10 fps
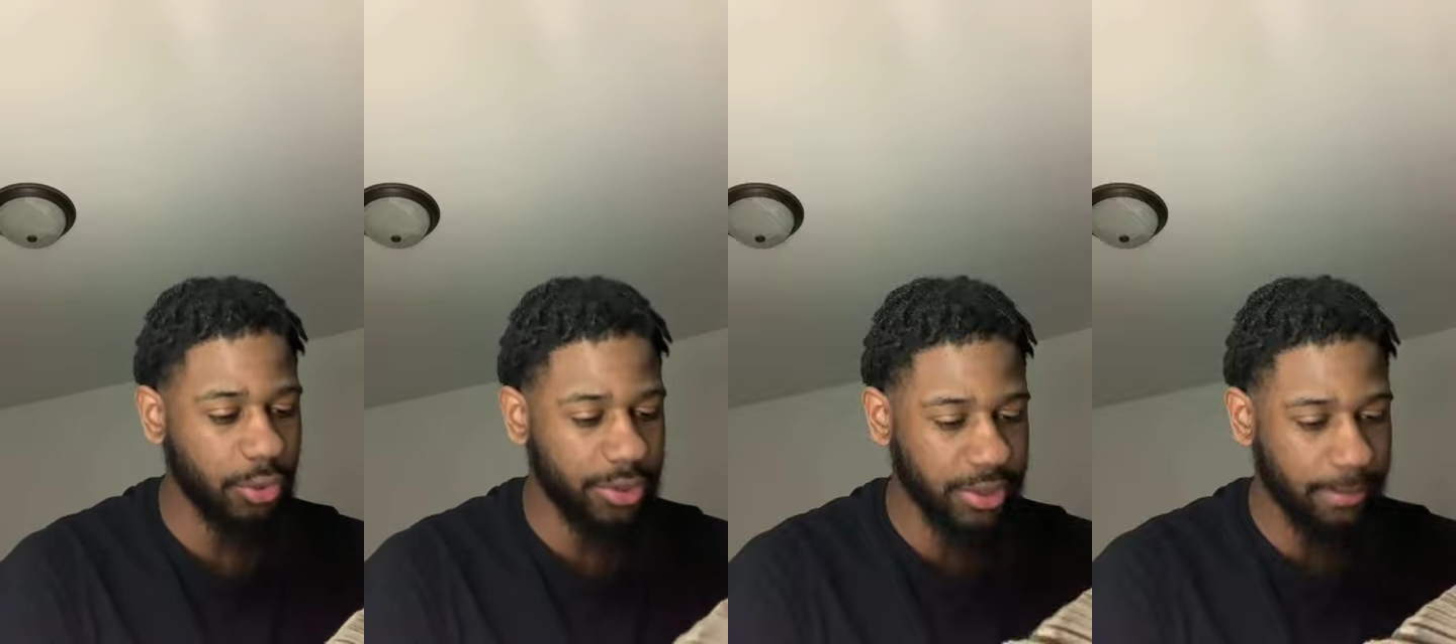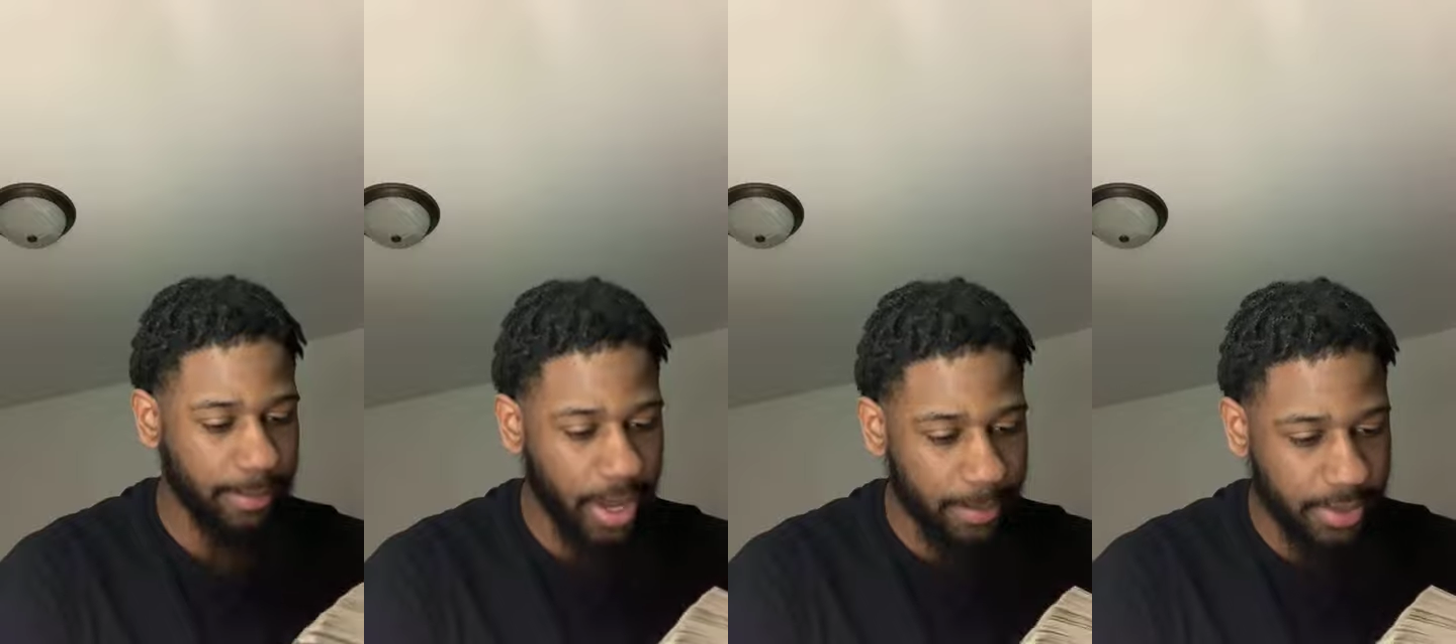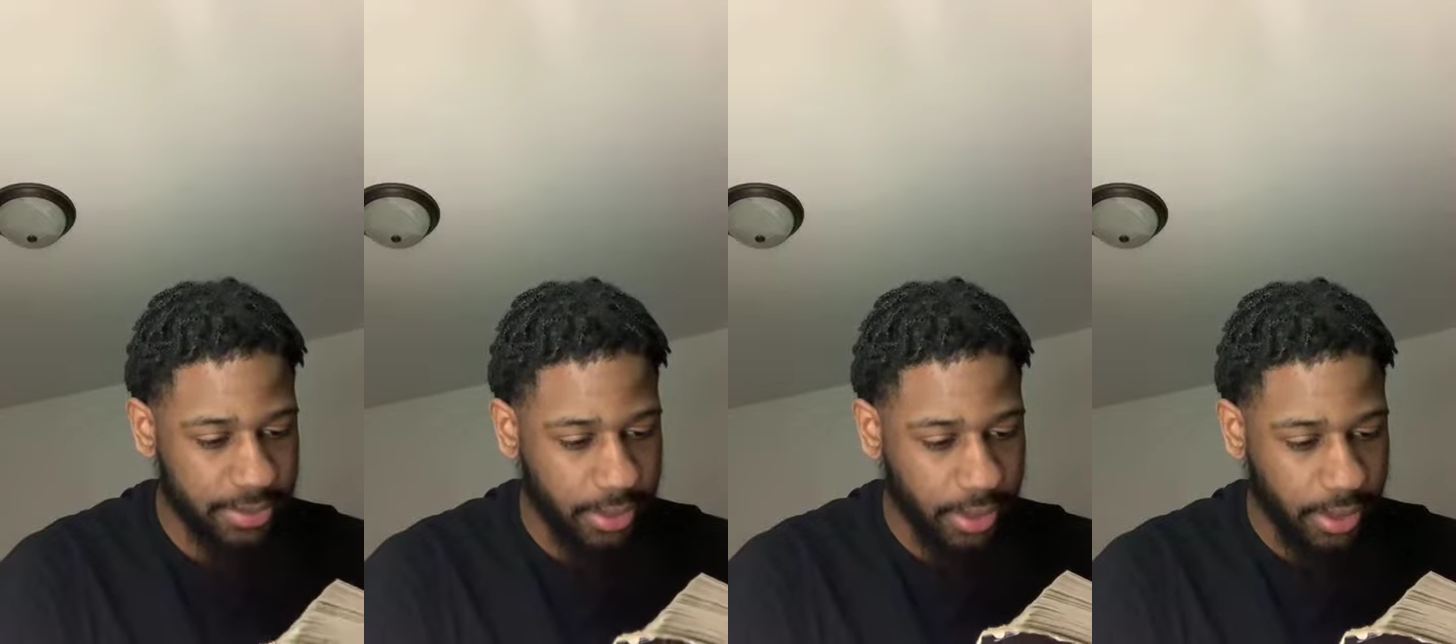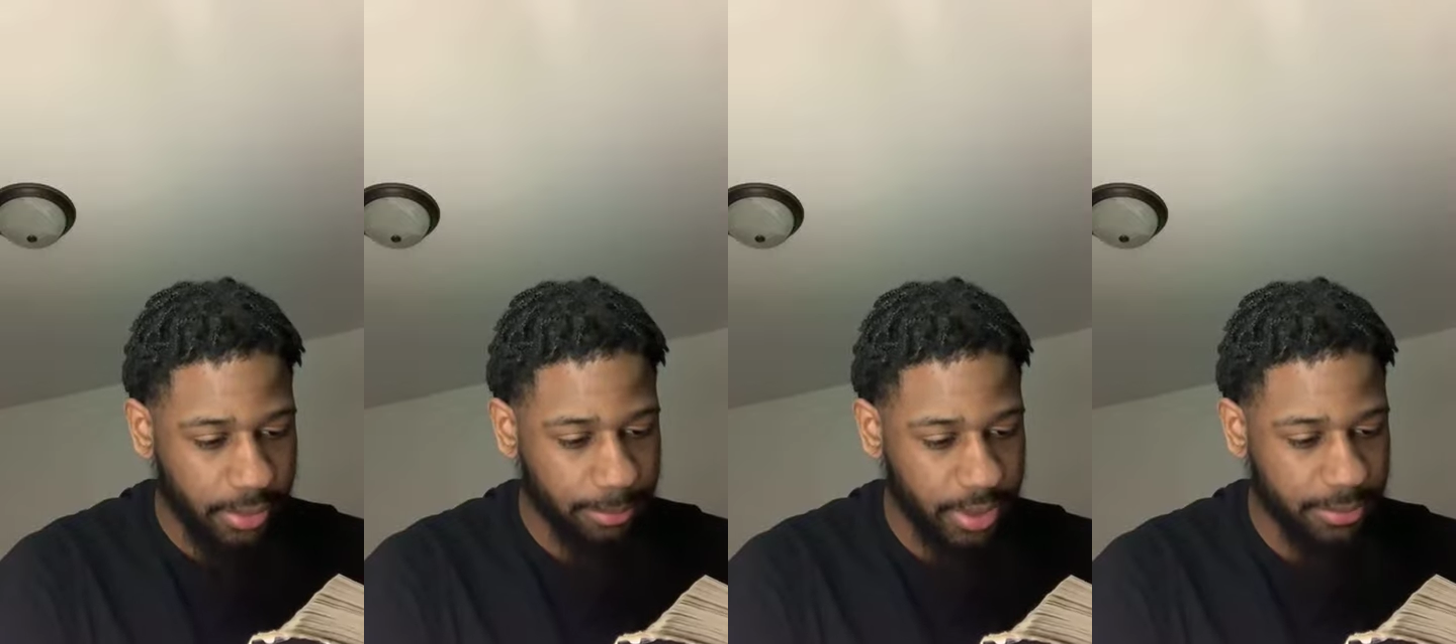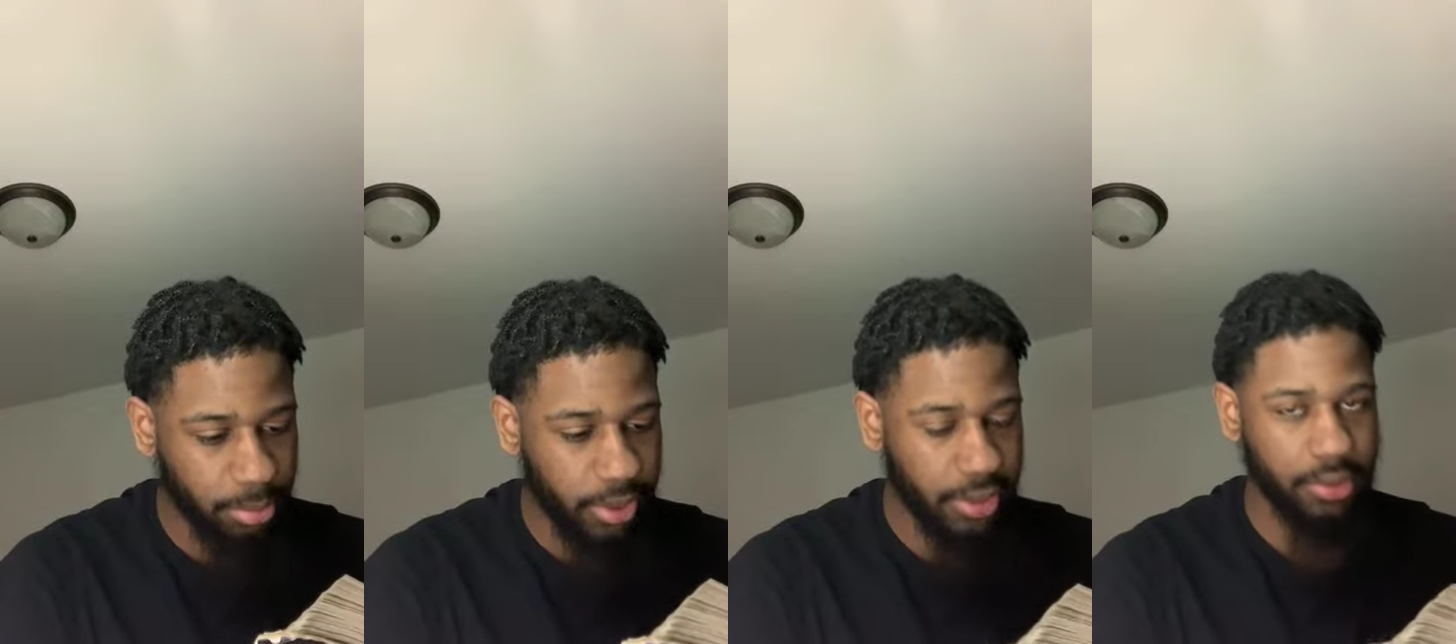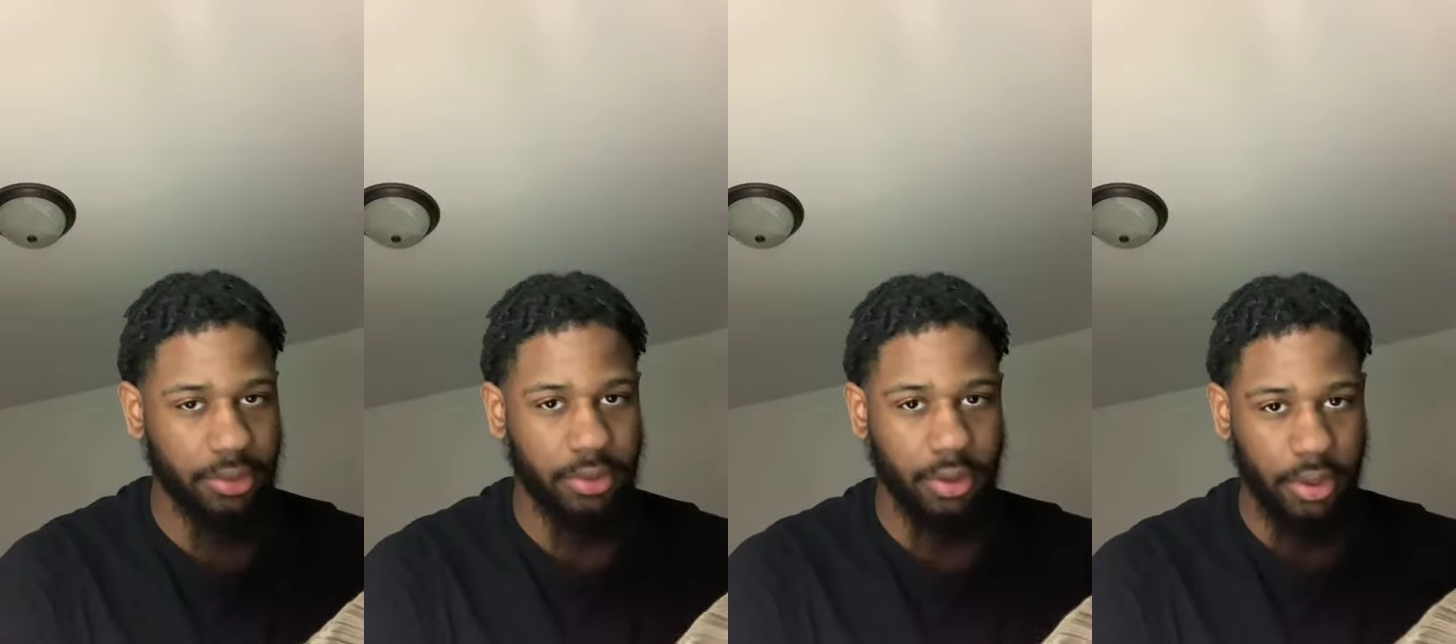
His praise endure forever.